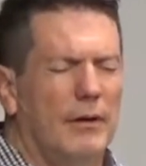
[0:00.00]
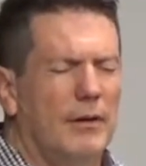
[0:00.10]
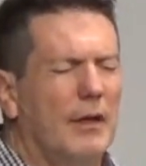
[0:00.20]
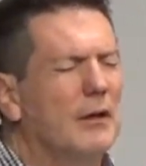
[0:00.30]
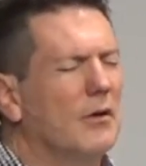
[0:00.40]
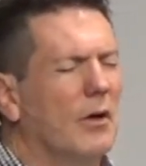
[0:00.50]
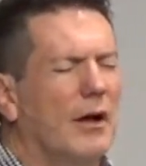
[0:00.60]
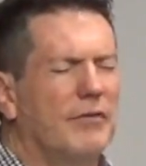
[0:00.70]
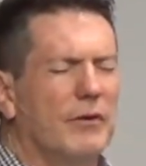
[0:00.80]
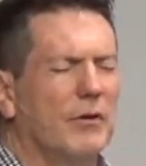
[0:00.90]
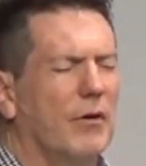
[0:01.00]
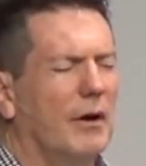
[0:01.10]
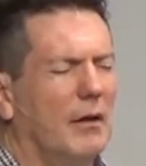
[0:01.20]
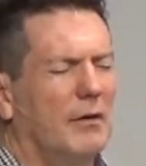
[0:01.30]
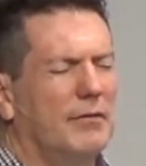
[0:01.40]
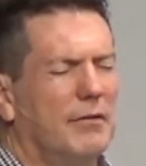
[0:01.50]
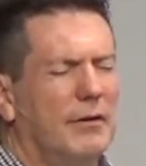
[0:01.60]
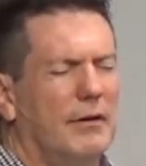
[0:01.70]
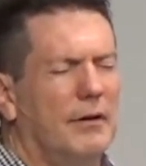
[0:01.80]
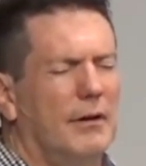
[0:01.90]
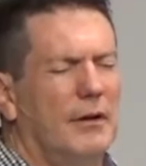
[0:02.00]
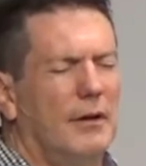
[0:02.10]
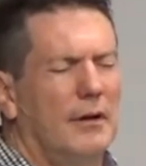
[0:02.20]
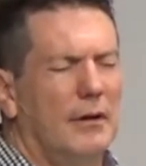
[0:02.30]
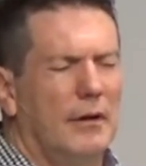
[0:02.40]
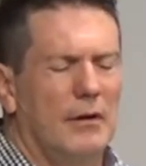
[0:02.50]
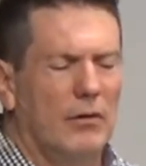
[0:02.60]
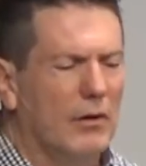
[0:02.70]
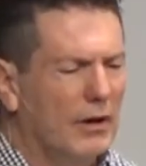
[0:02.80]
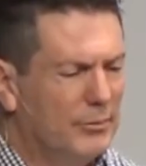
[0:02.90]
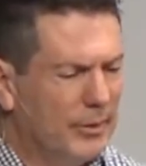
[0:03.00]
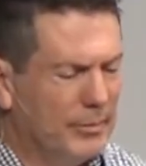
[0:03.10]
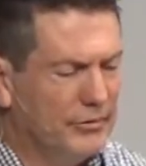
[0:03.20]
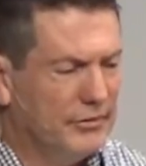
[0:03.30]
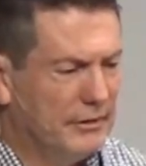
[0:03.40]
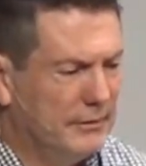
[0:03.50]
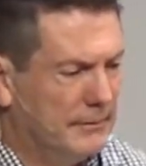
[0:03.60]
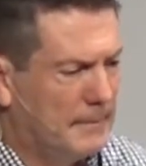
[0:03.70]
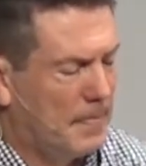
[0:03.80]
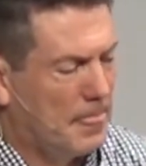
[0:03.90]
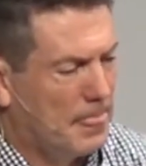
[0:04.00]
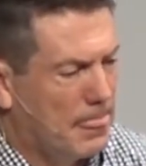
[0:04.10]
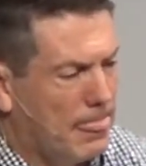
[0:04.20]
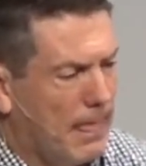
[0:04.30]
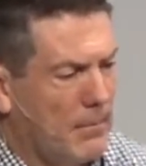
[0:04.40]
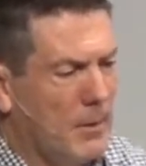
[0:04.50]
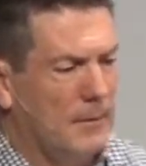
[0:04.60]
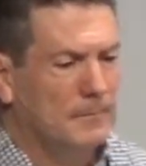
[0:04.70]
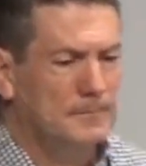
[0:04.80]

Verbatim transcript: Thank you, God, for your great love. And all God's people said, Amen.